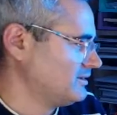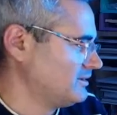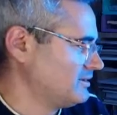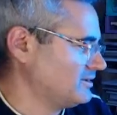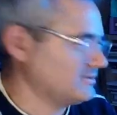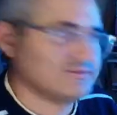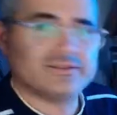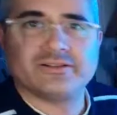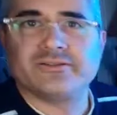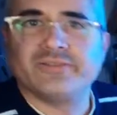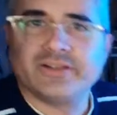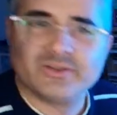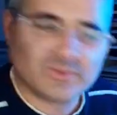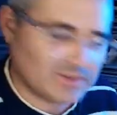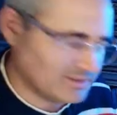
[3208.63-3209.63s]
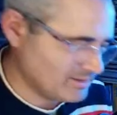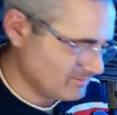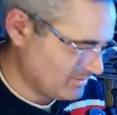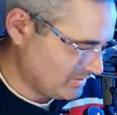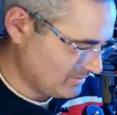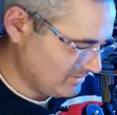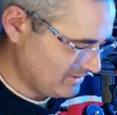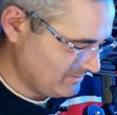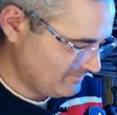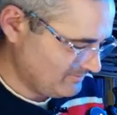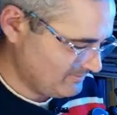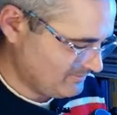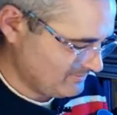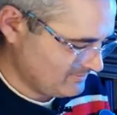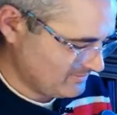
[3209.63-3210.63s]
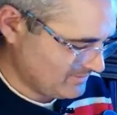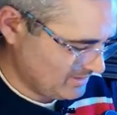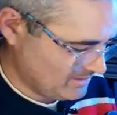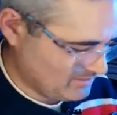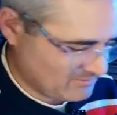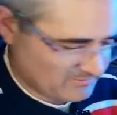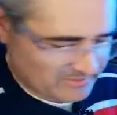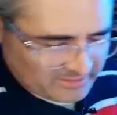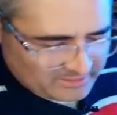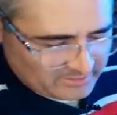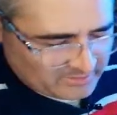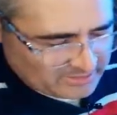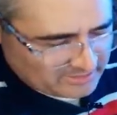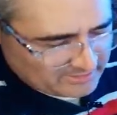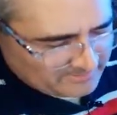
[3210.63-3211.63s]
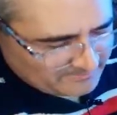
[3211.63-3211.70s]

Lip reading: Oh, you're very welcome, Toby. You're very welcome.